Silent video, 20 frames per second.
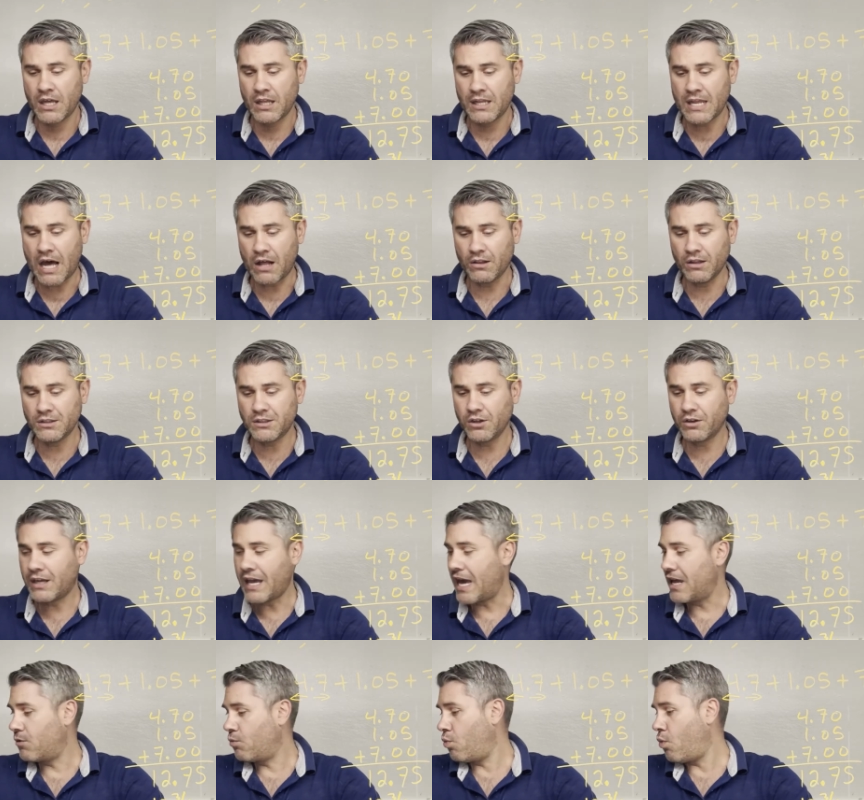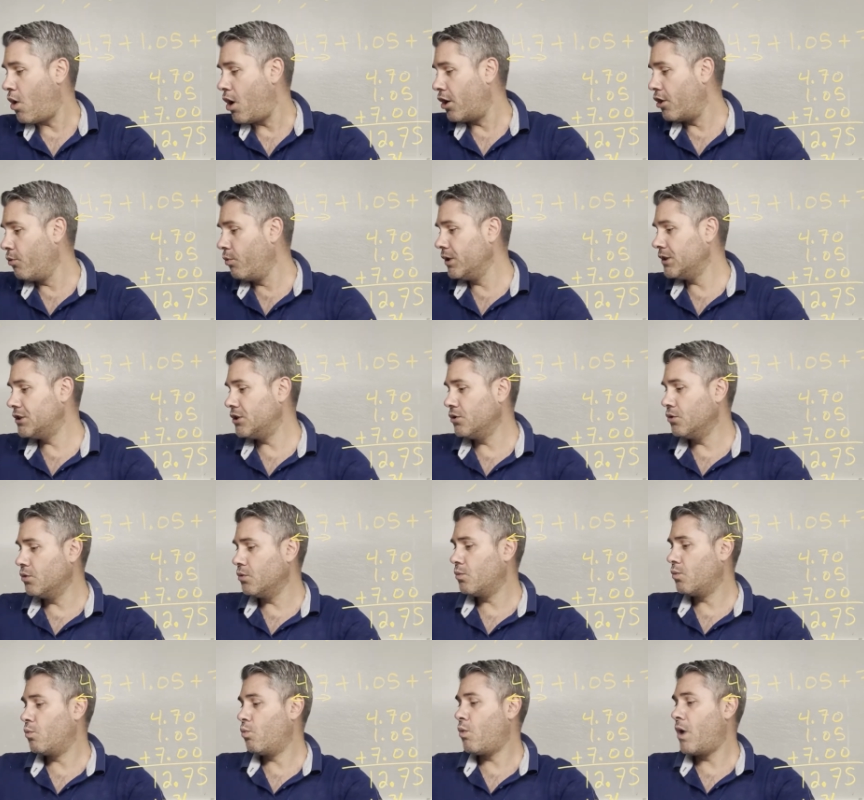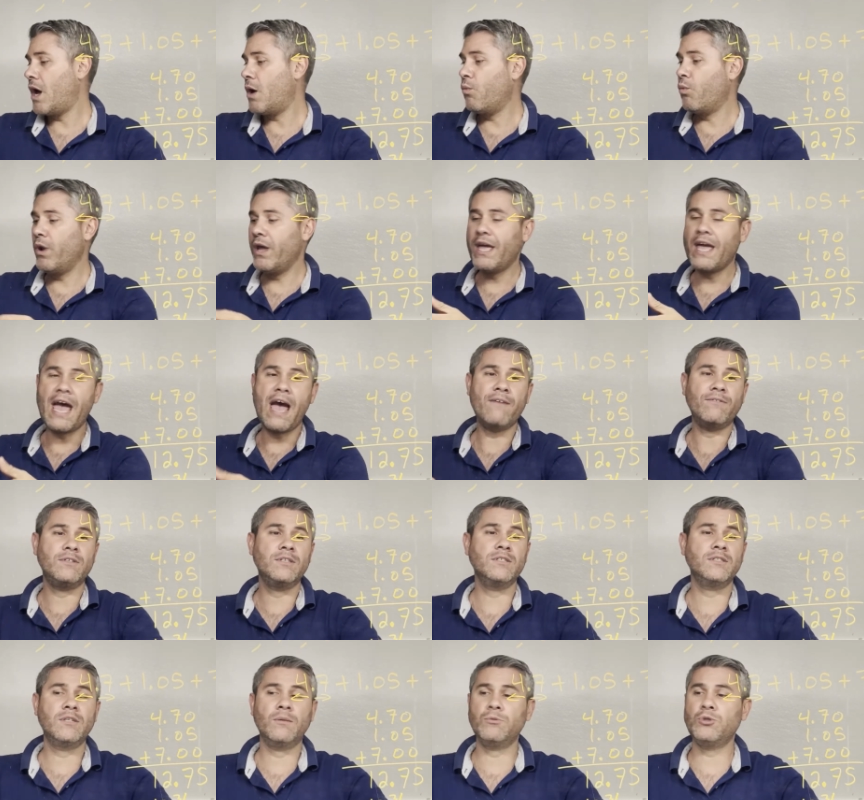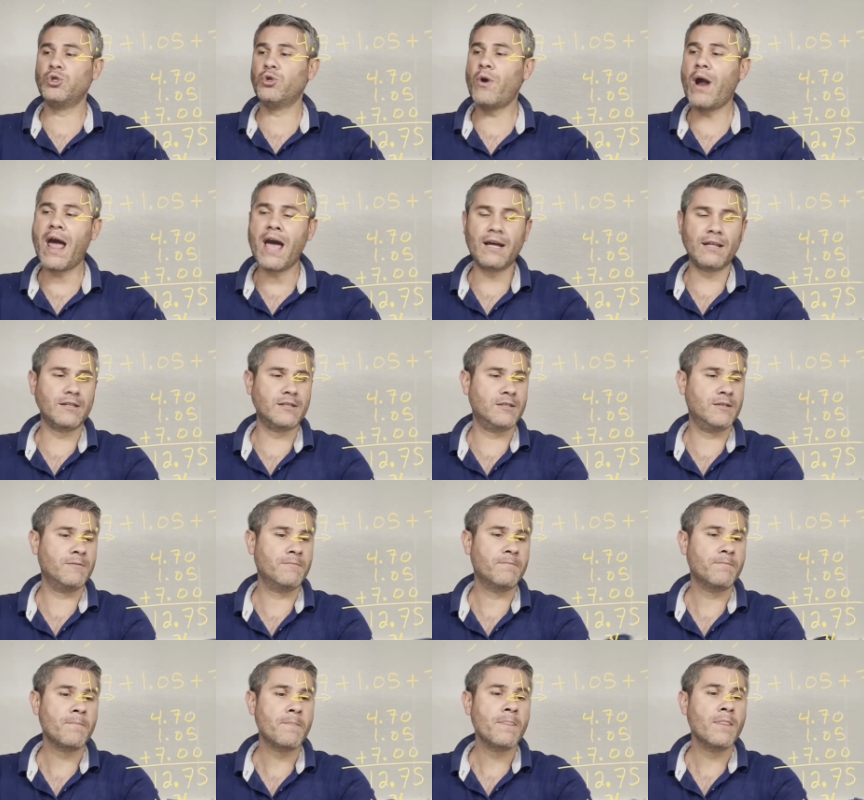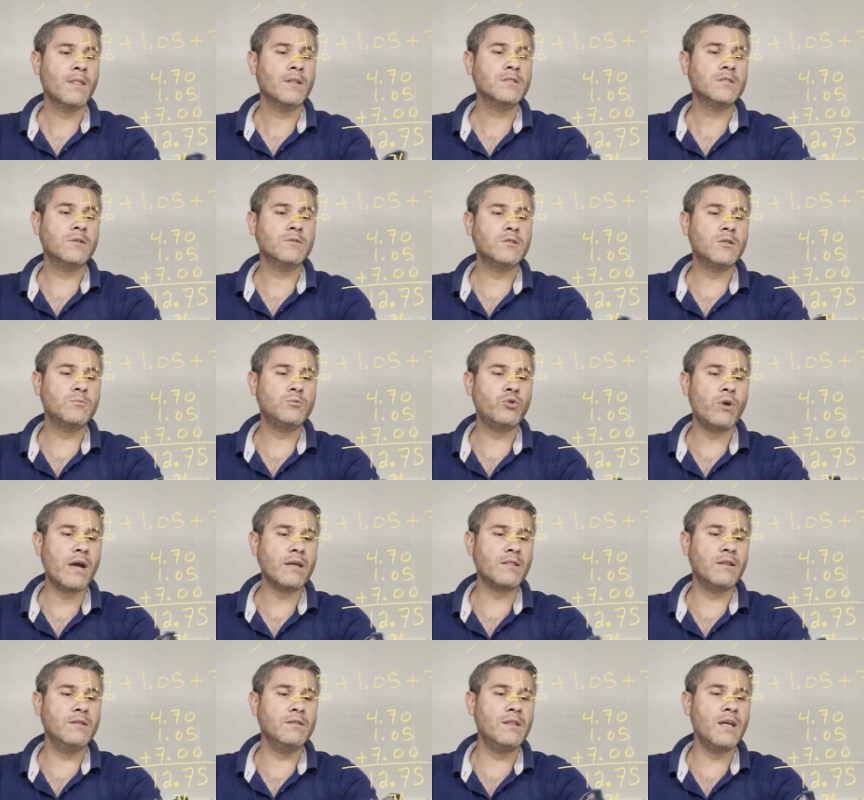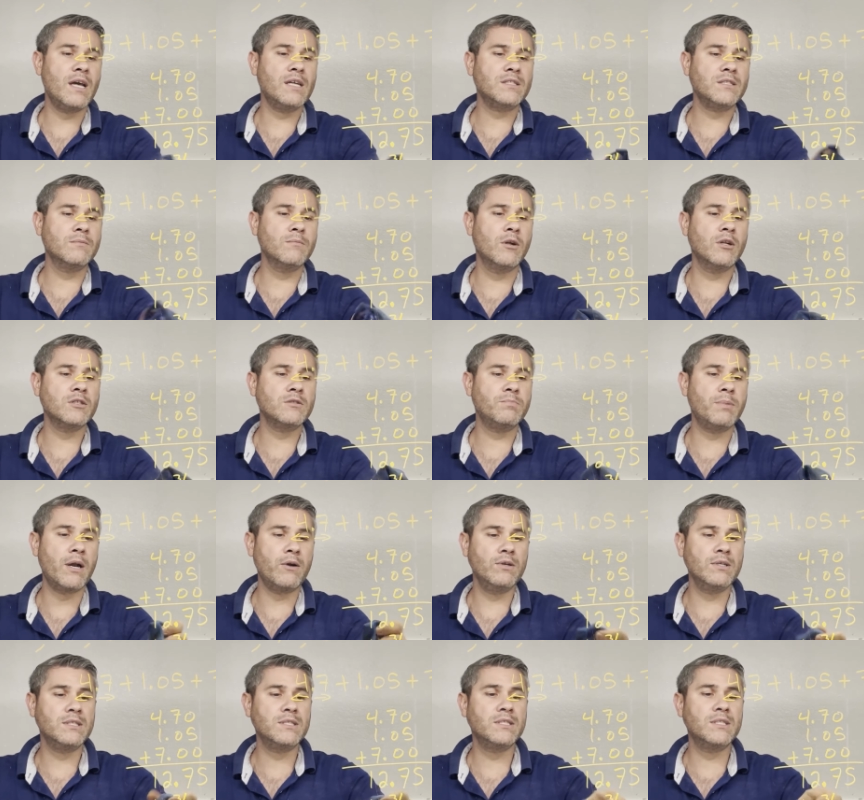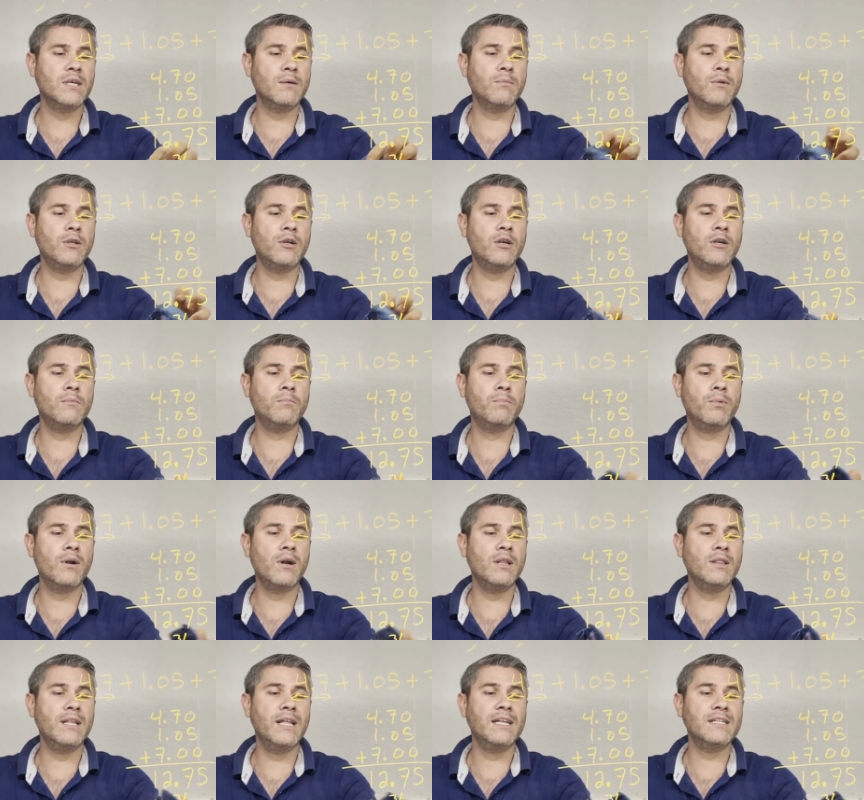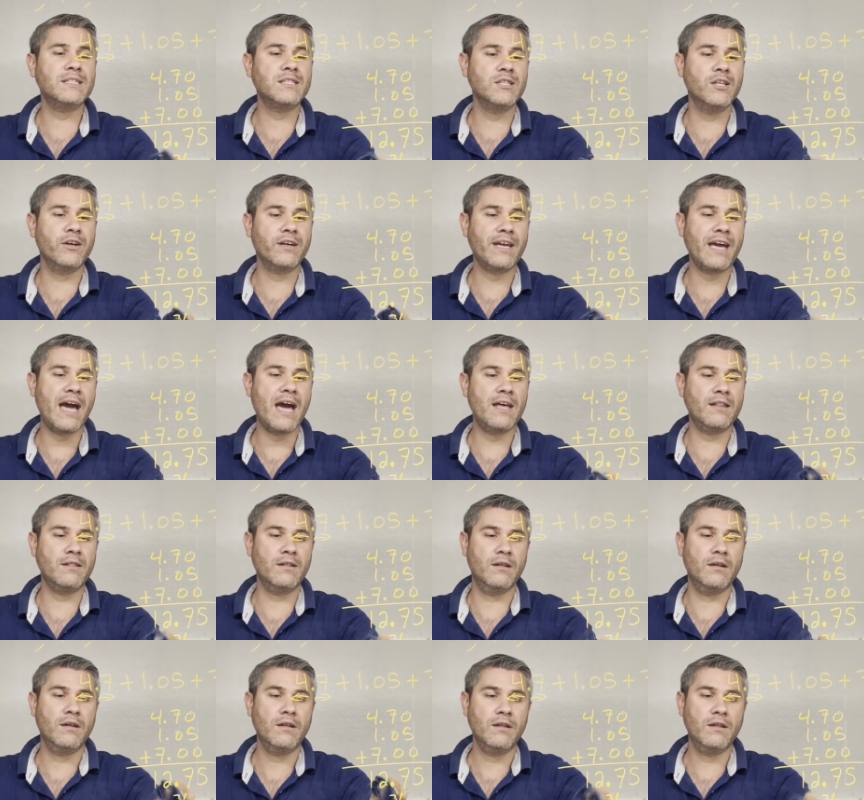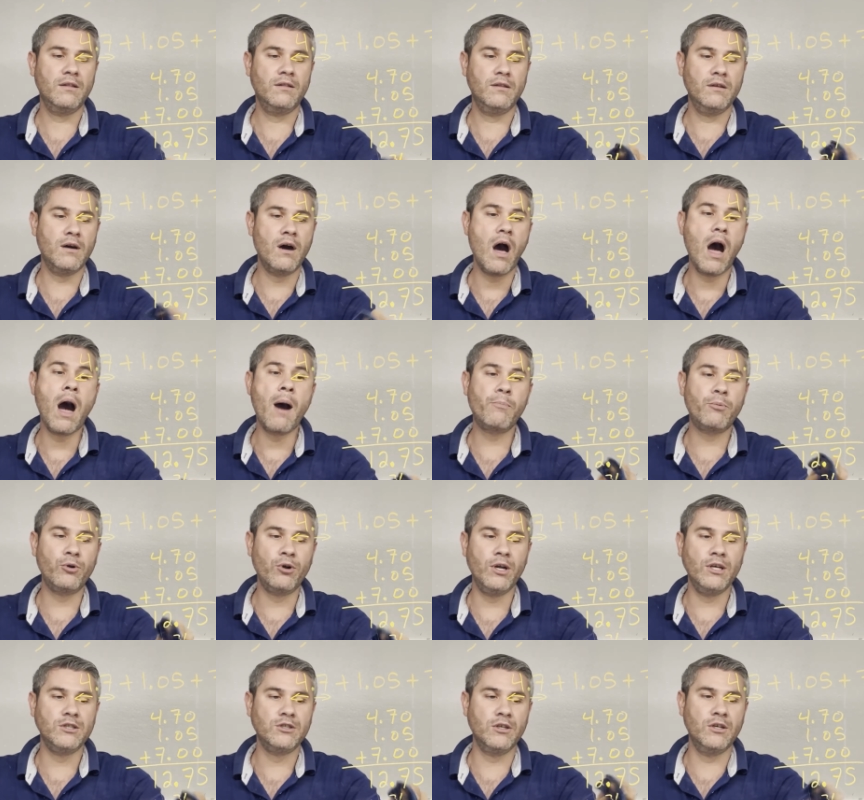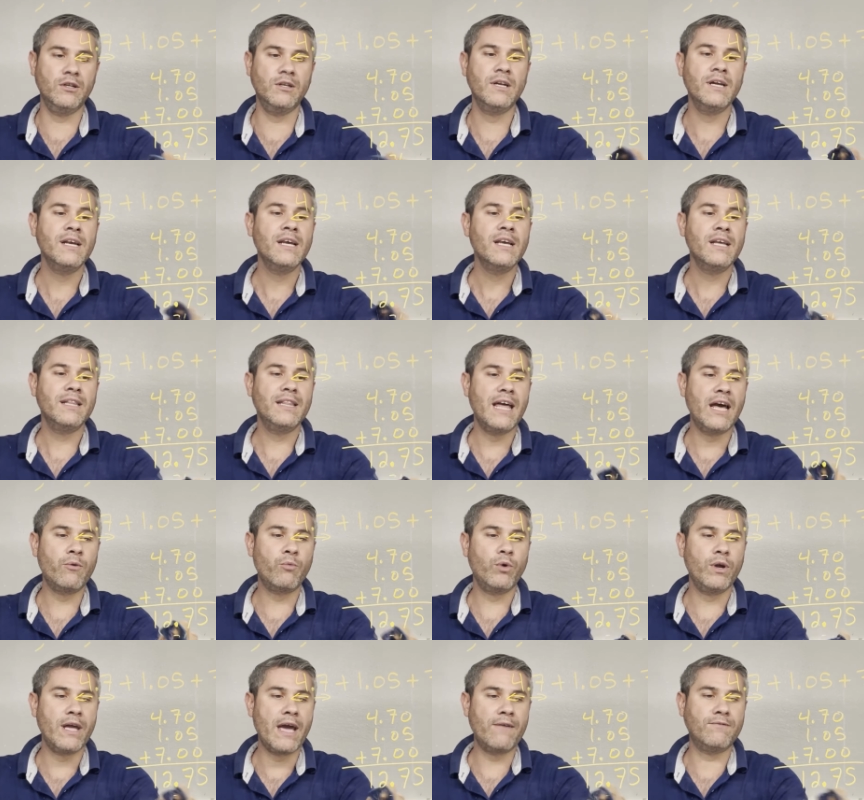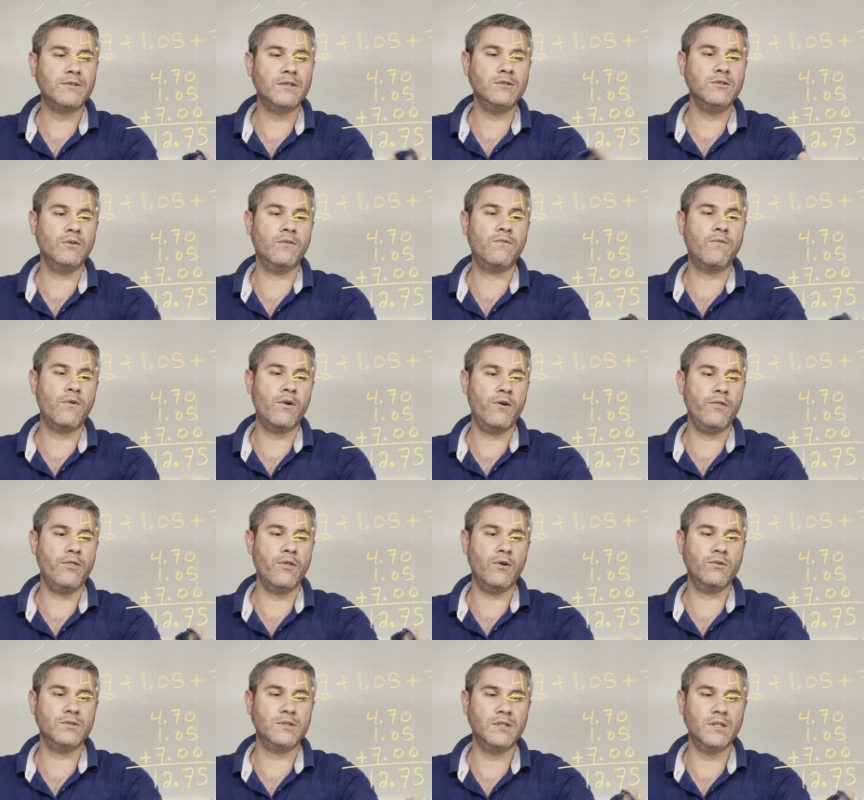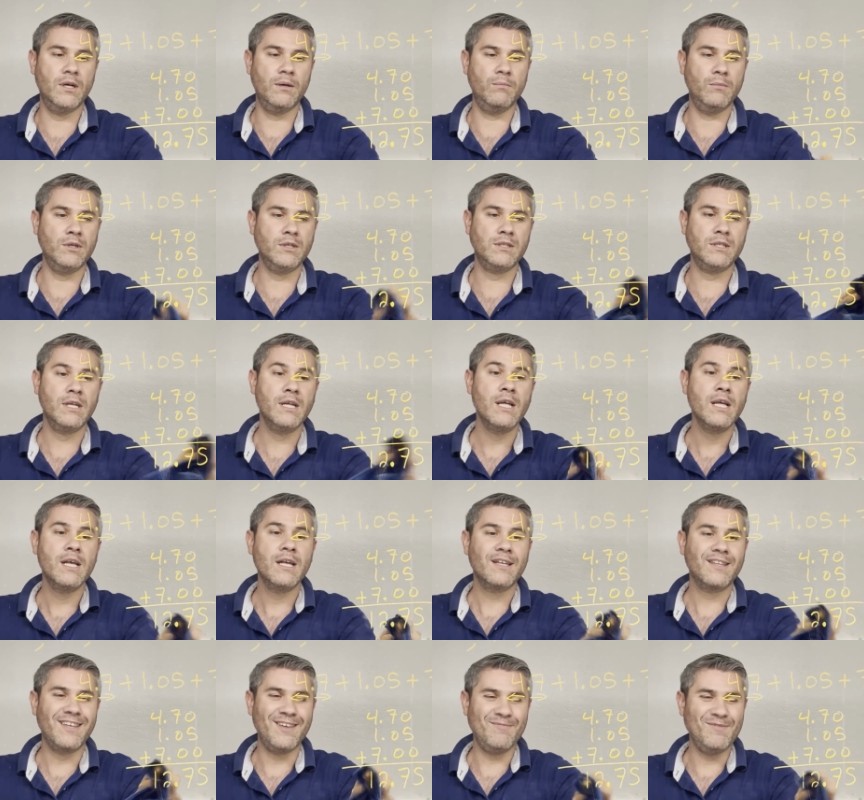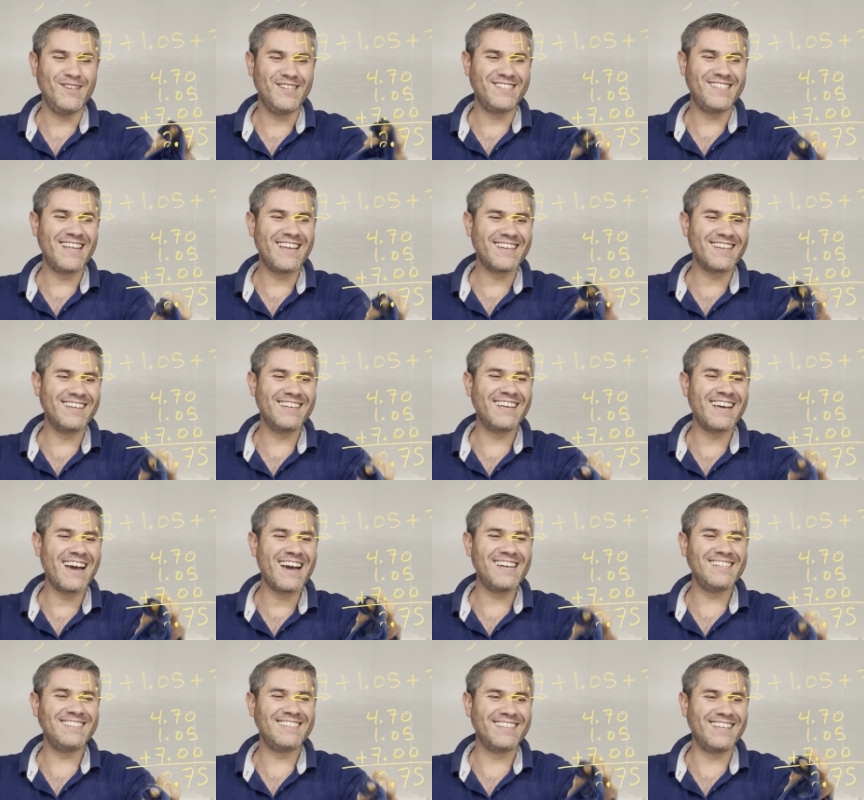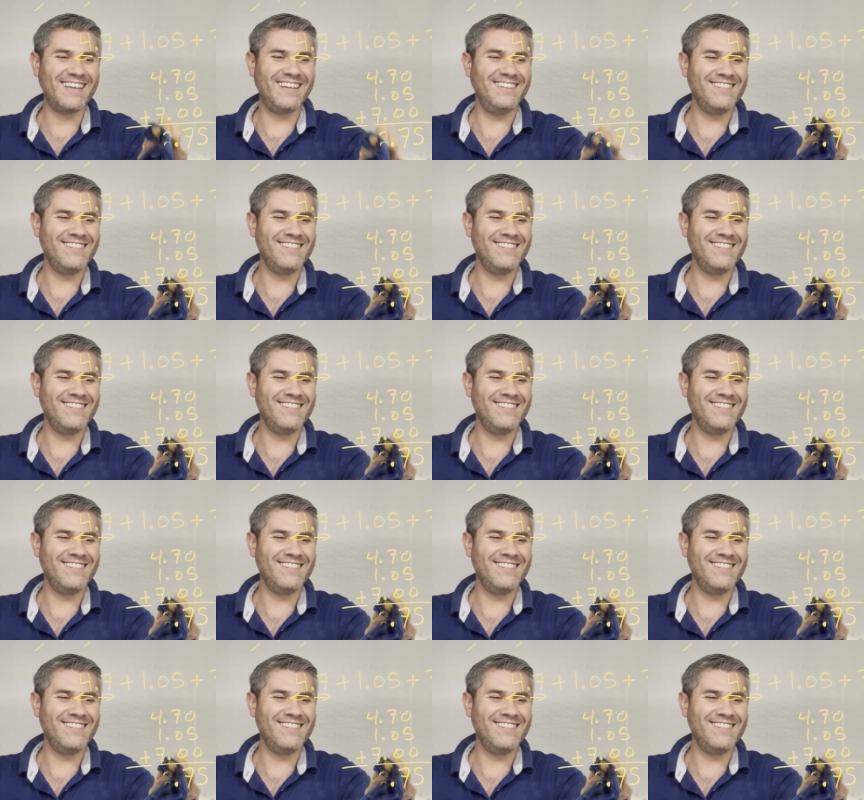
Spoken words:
Now let's look at what do we do when we have to subtract. So subtracting decimals, very similar, but let's look at the operation that we have to do for those numbers. Give me a second, guys.